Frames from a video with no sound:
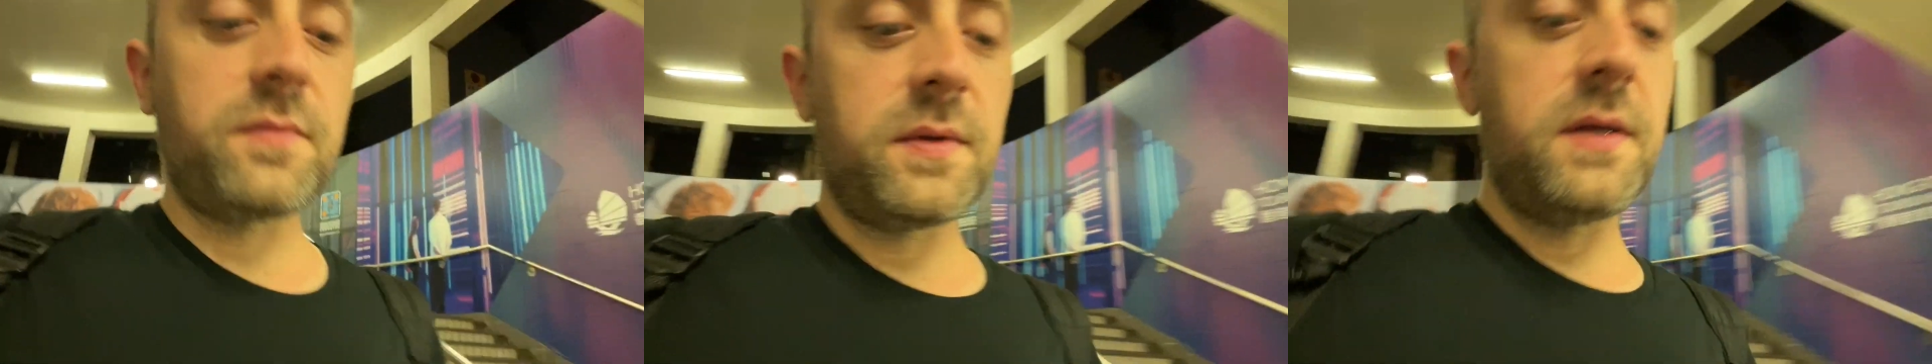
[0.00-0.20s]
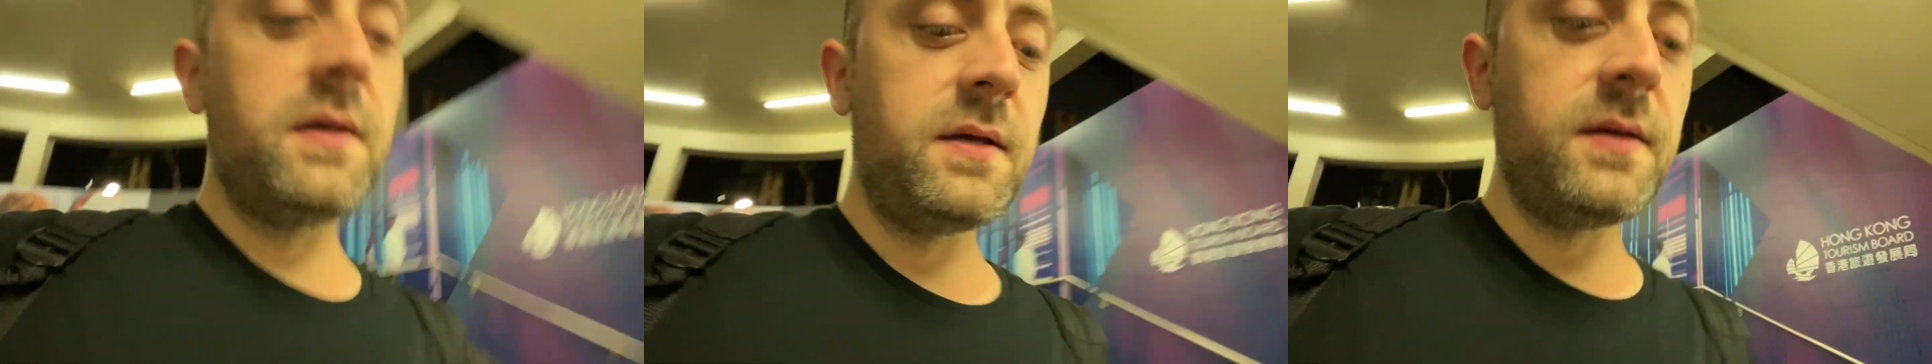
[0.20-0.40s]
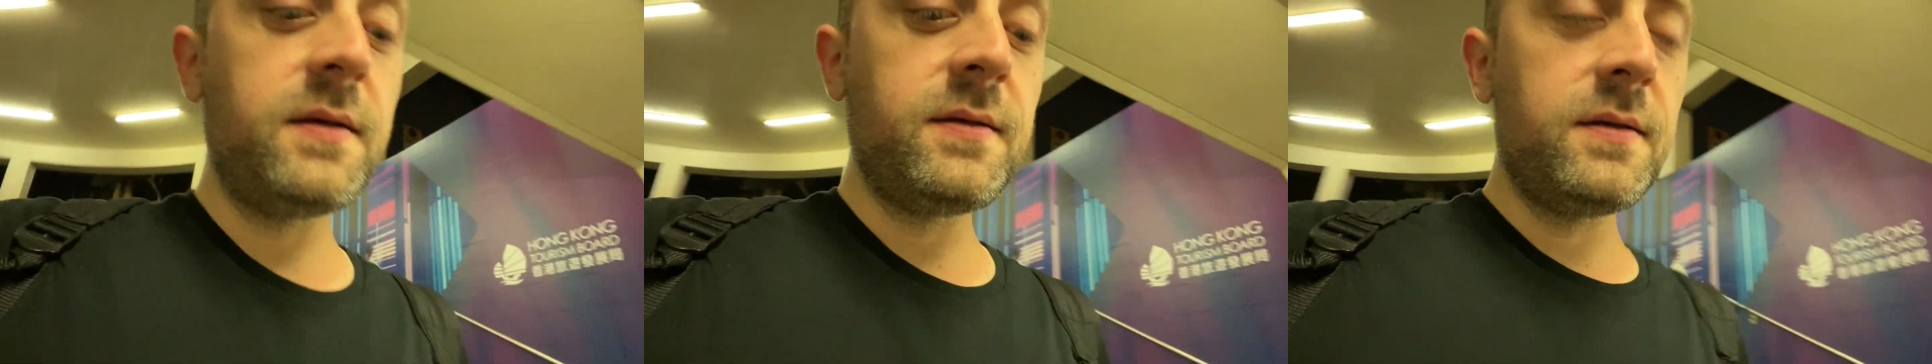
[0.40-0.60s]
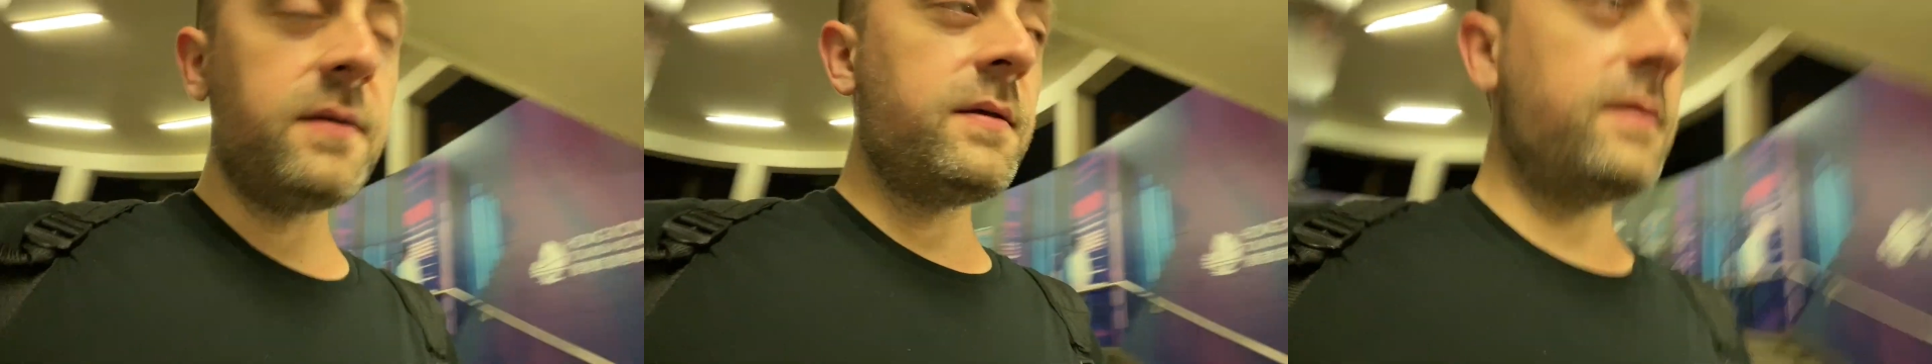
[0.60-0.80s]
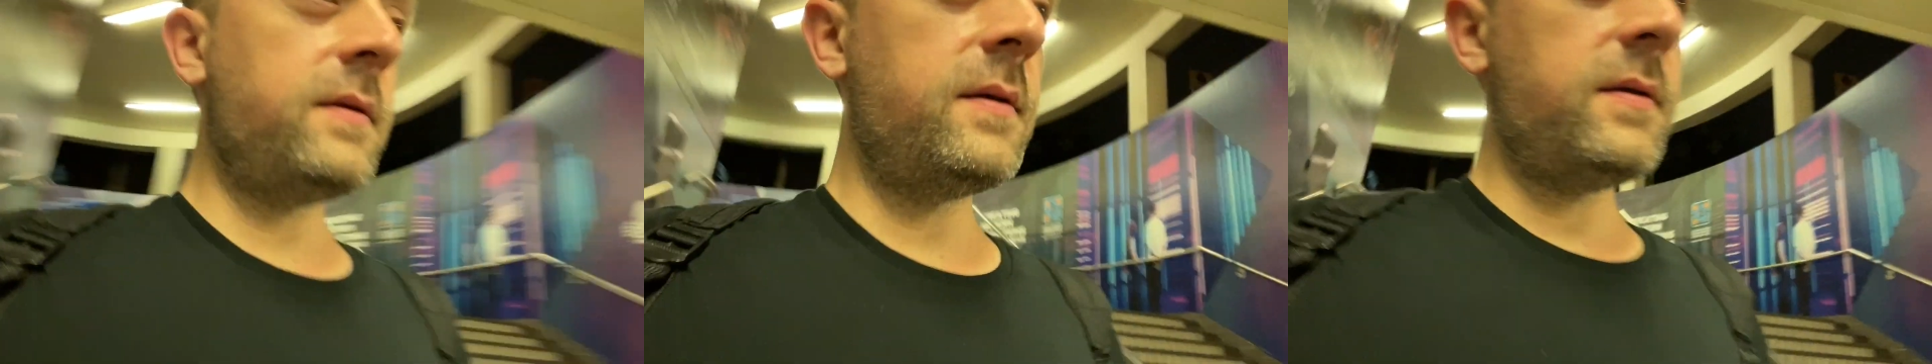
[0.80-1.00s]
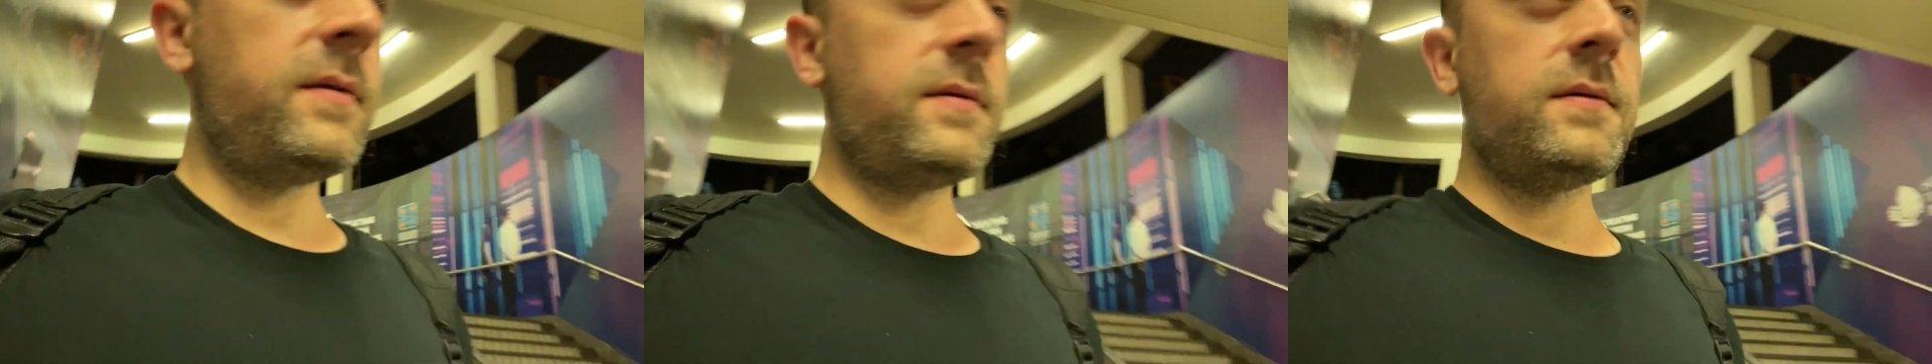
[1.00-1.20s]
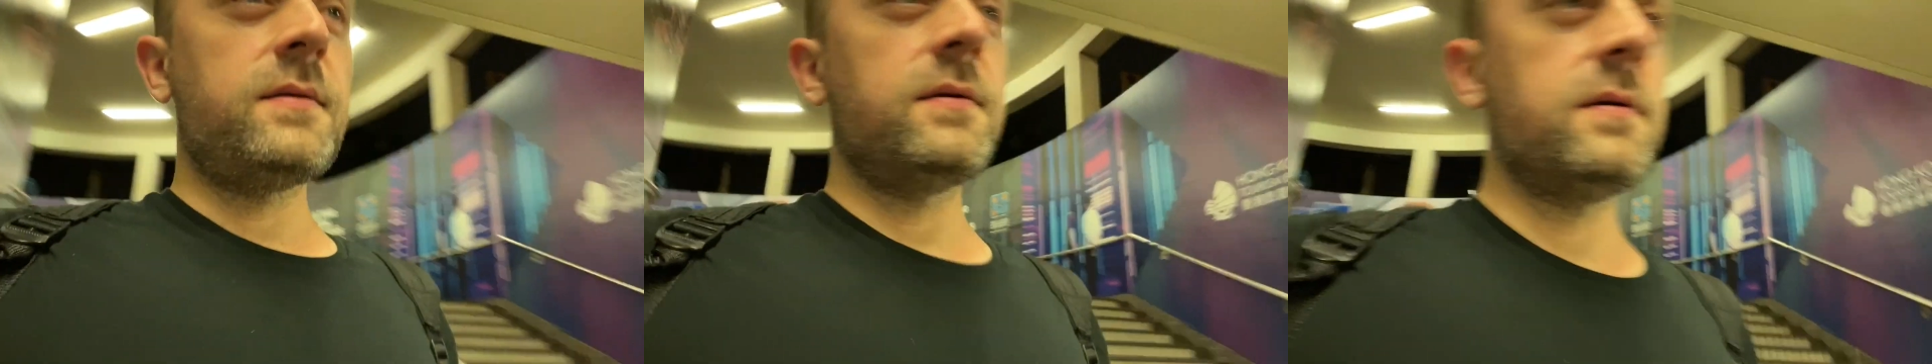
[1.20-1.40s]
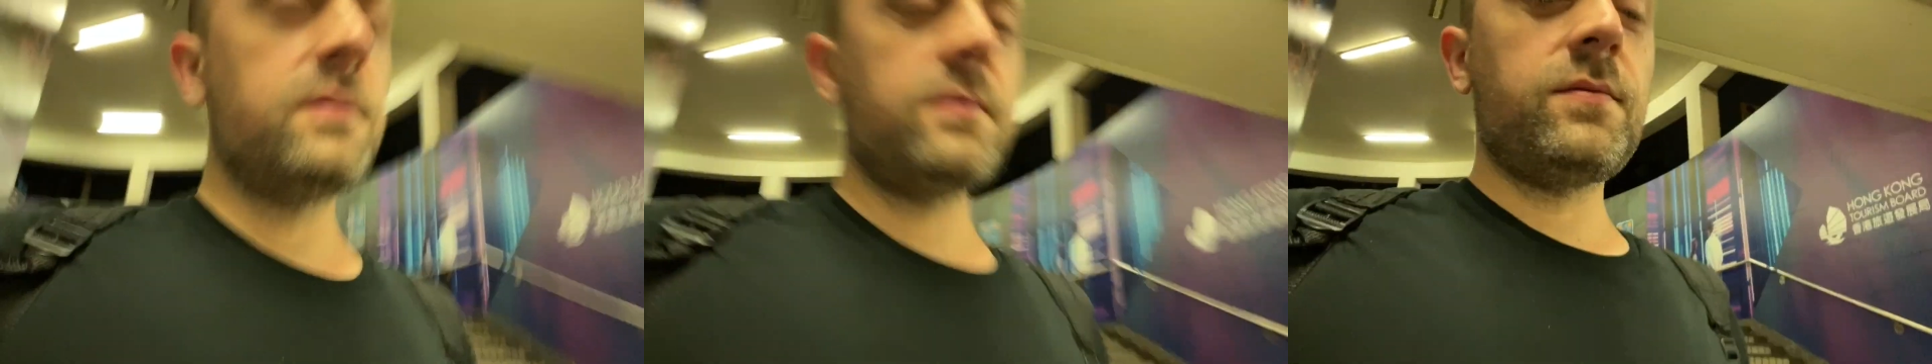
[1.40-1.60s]

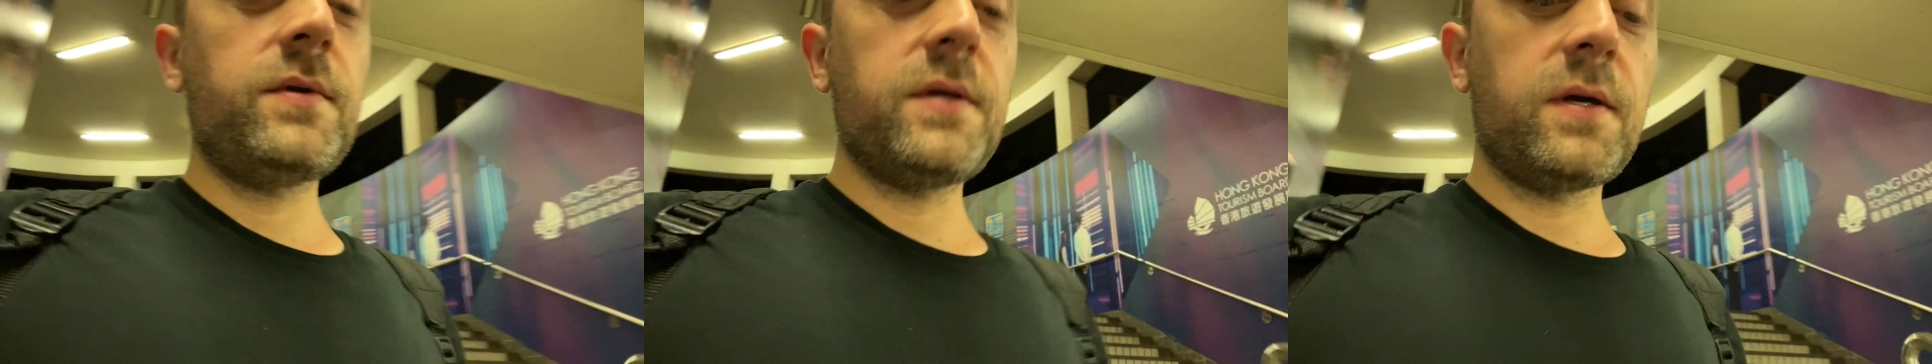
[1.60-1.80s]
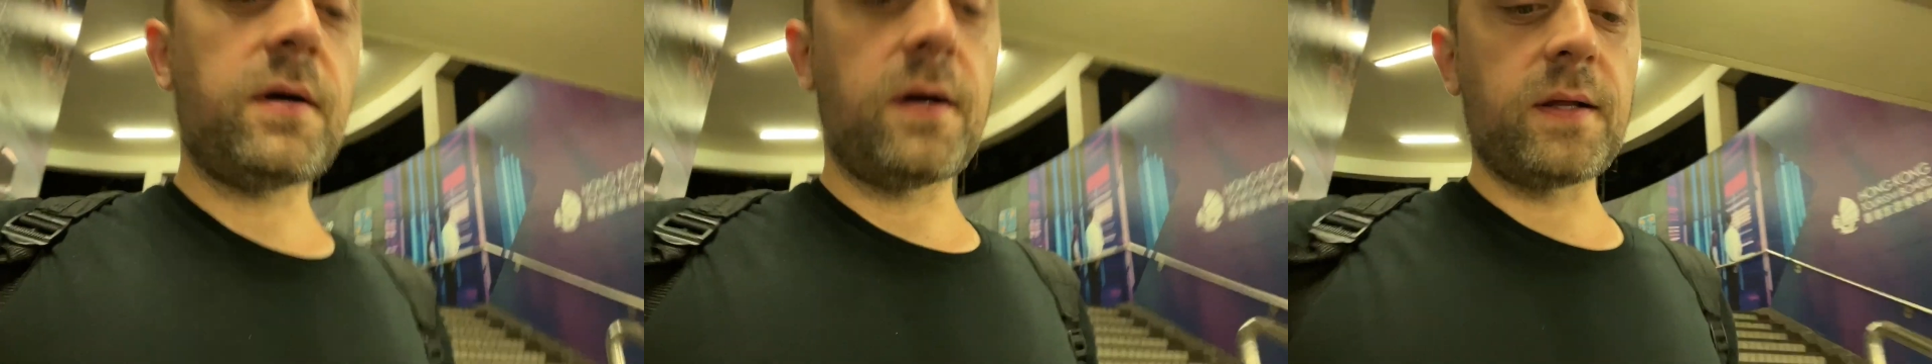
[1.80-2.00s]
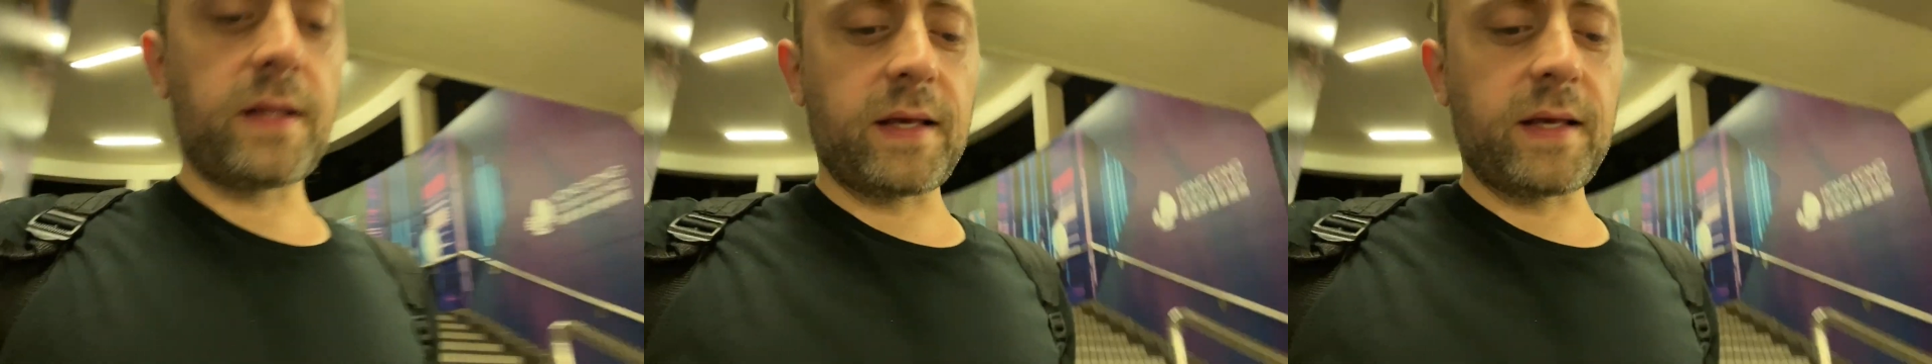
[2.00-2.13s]
what do you call it,